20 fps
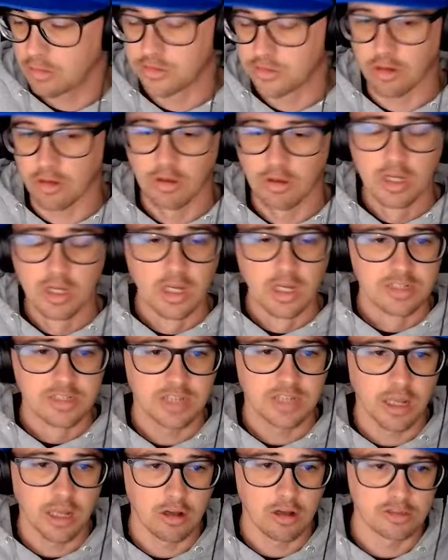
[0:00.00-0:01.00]
So
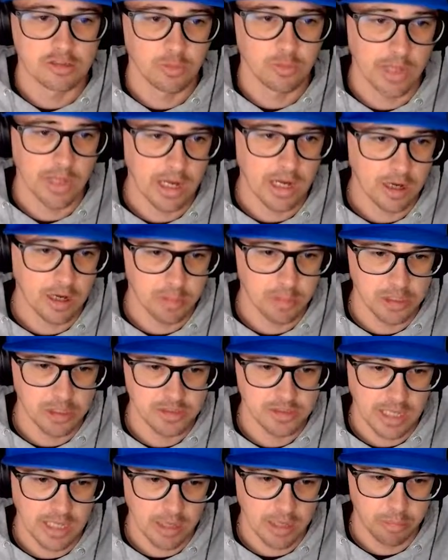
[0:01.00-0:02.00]
today also we got out of
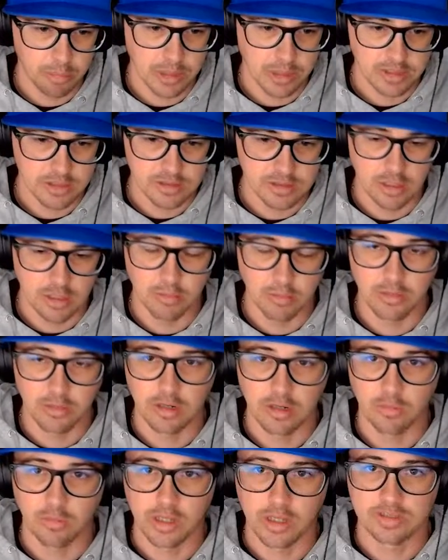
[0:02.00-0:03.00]
Bills camp that,
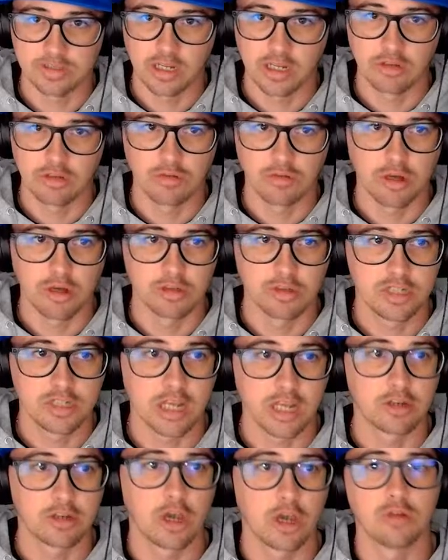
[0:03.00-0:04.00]
we had
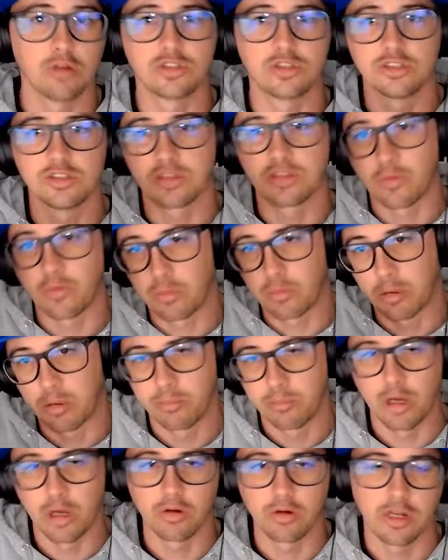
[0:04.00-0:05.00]
10 coaches that were
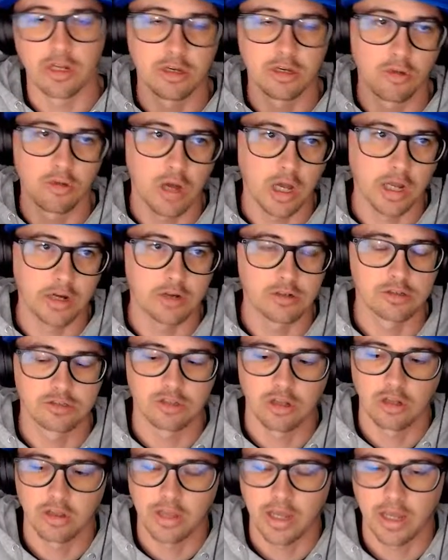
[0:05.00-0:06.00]
promoted, new
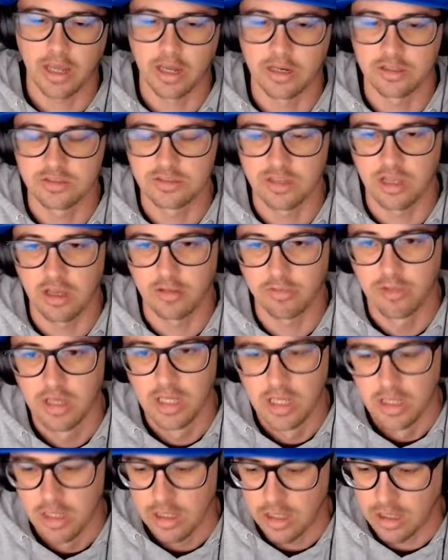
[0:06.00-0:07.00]
hires, all that kind of stuff.
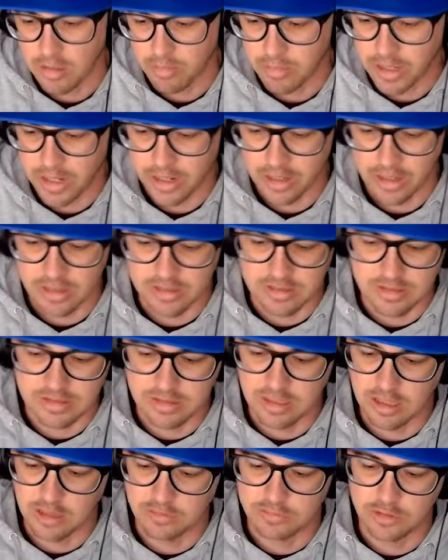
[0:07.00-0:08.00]
I'm not going to
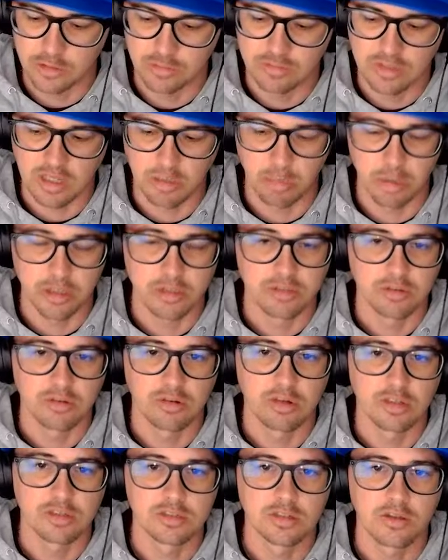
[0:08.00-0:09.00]
delve too deep
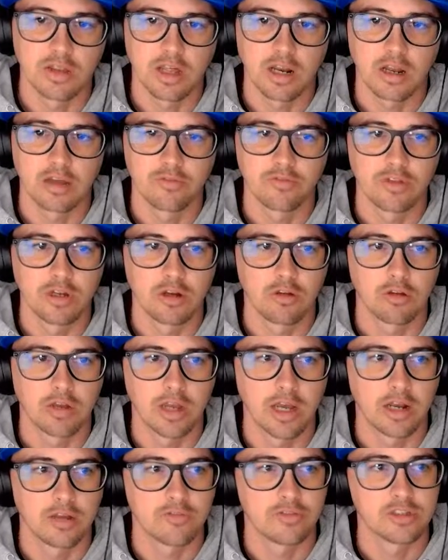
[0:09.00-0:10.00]
into it. It's a lot of,
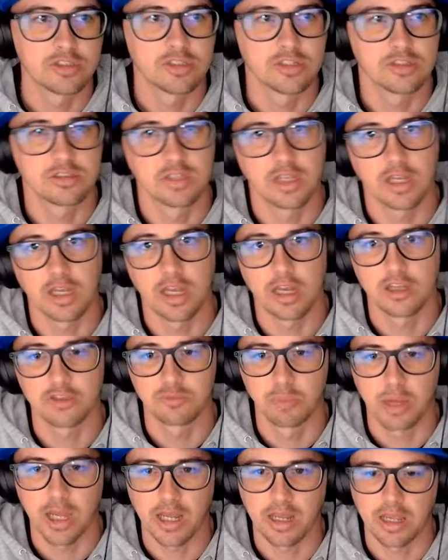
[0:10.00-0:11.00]
kind of assistant
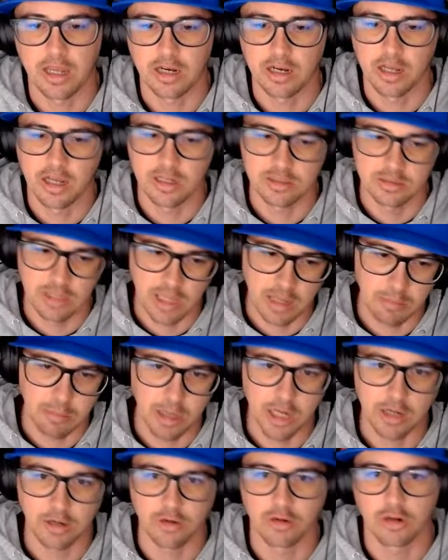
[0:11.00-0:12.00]
guys, back end guys,
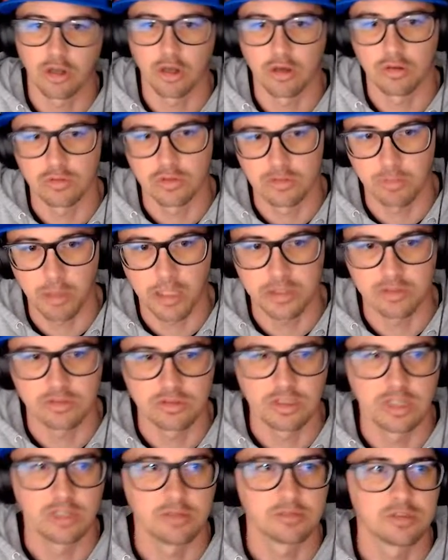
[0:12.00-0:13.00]
linebacker coach,
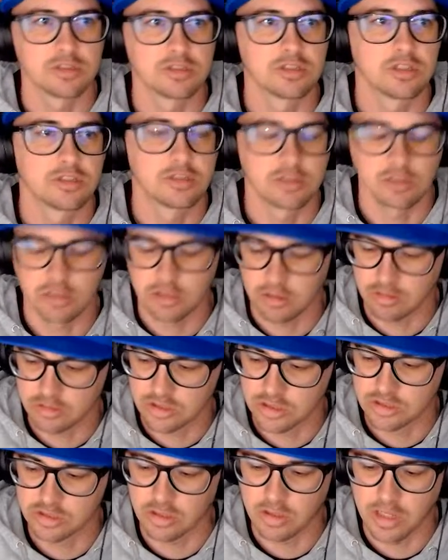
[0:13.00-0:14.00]
special teams assistant,
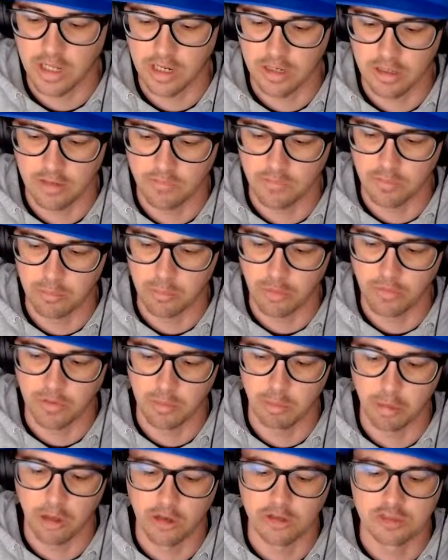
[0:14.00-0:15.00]
just a lot of different
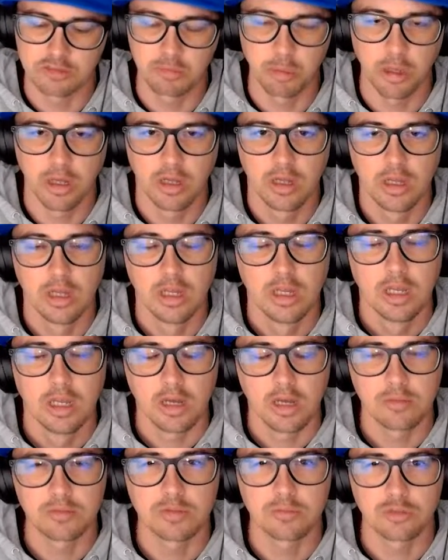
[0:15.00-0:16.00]
moving parts, but
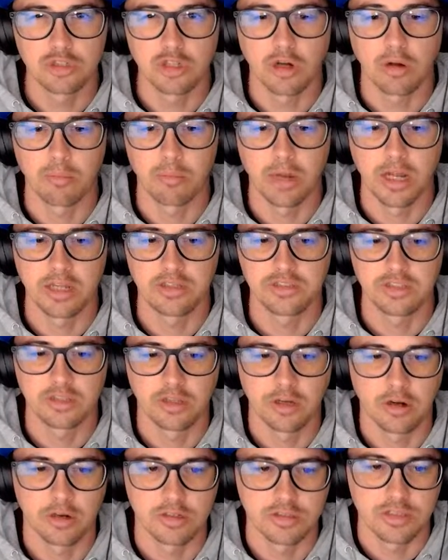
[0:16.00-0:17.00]
some sharp minds
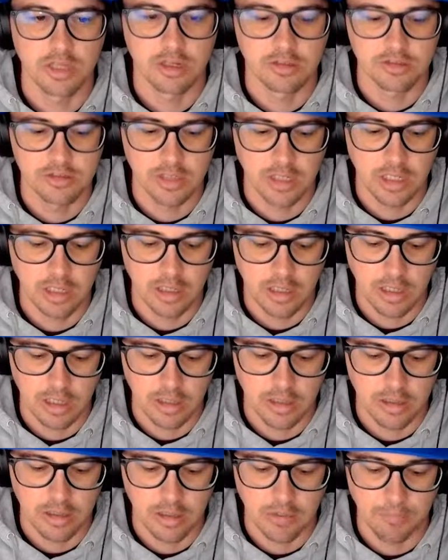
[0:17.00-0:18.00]
in there, it sounds like.
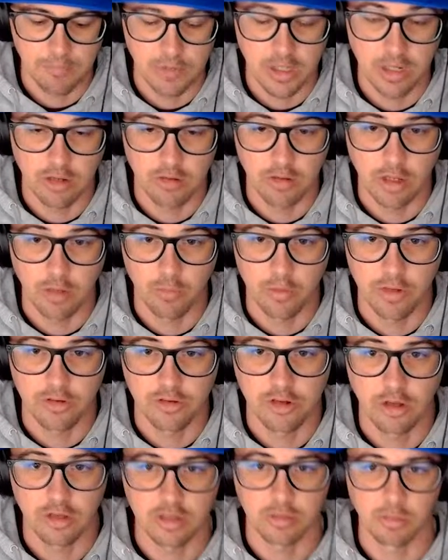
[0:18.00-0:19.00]
And, like we
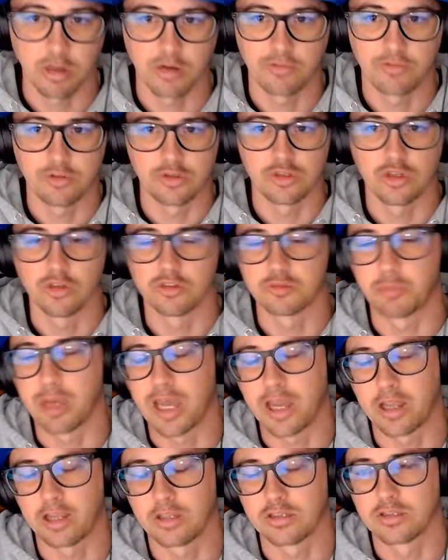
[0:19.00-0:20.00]
had talked about a few shows
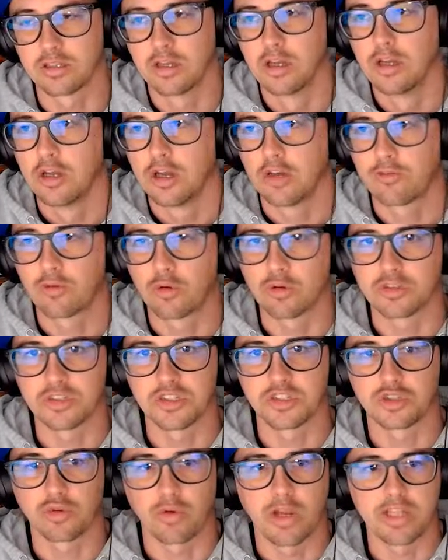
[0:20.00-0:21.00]
back, it's
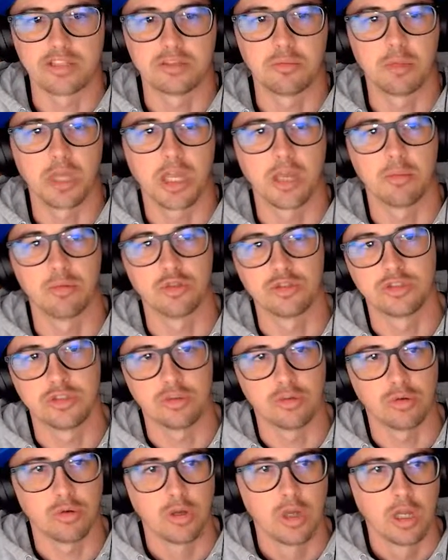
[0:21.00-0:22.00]
great to be able
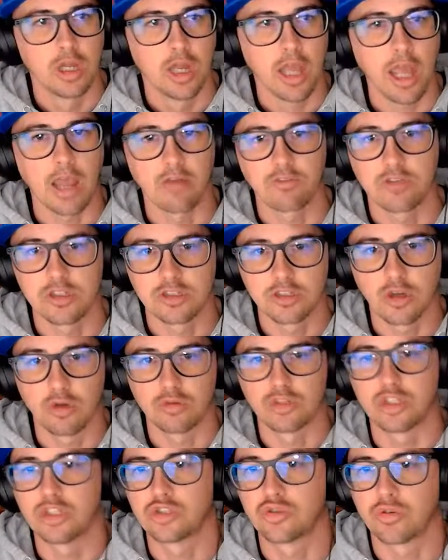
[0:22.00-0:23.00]
to have this
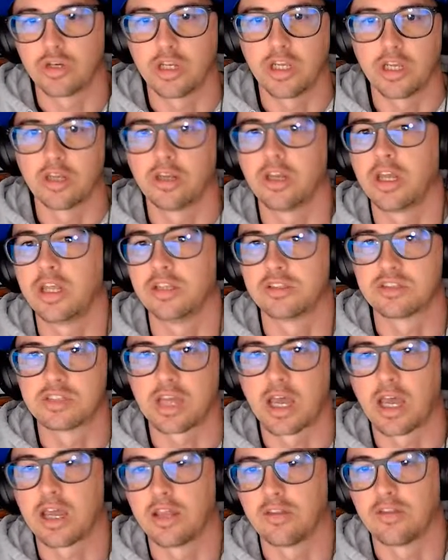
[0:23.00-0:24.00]
coaching tree
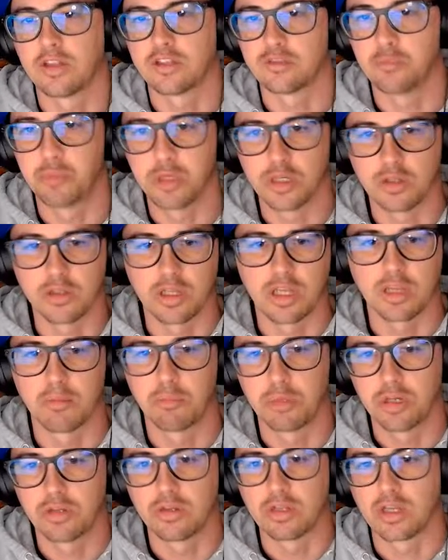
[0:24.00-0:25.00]
inside that's building
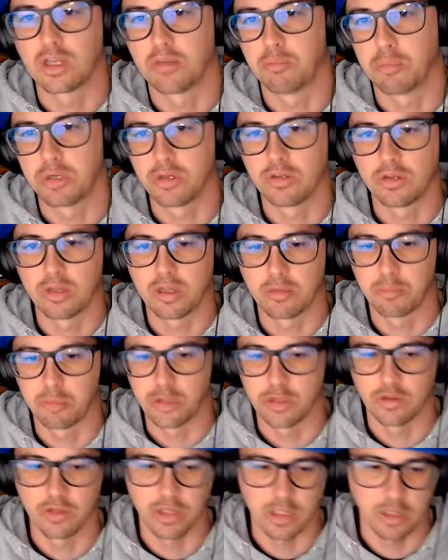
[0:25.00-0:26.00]
and building and building and
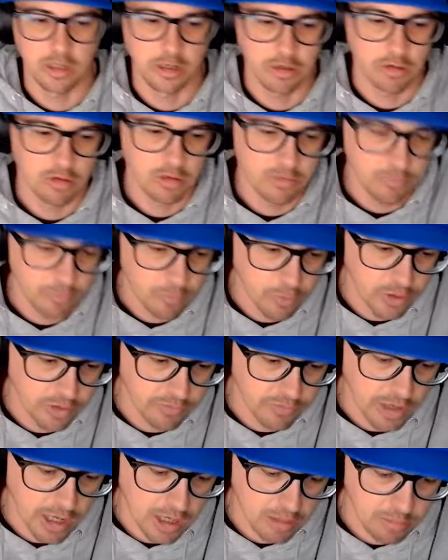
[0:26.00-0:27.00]
building, and when
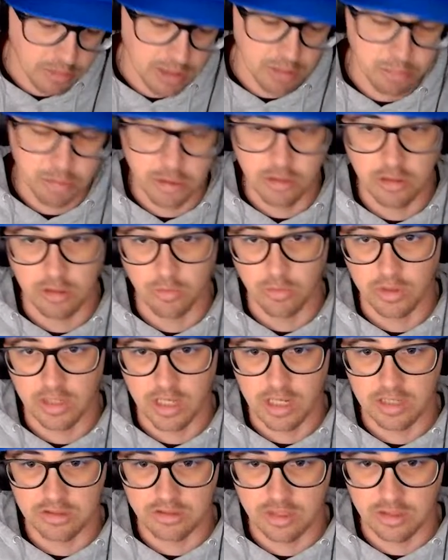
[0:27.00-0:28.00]
you've got them in the building with
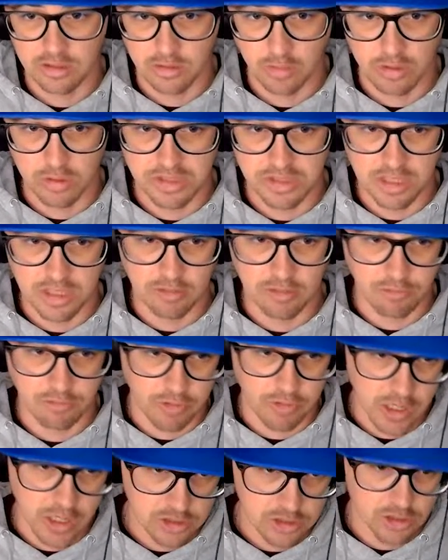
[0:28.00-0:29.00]
guys like Dorsey and
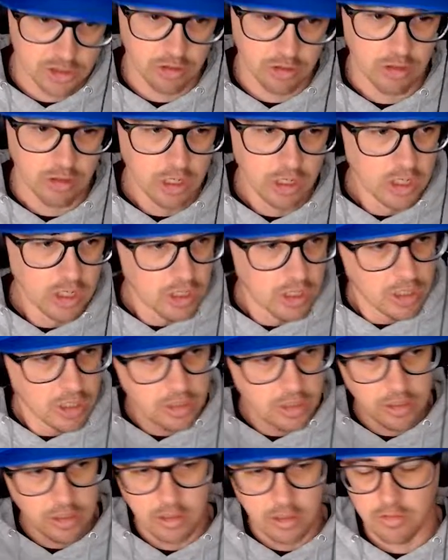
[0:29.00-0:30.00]
Frazier,
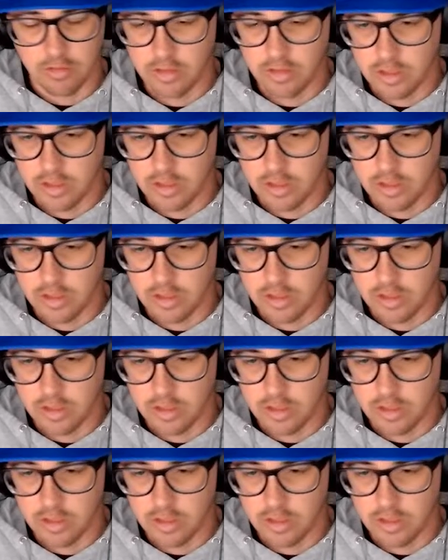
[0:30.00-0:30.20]
you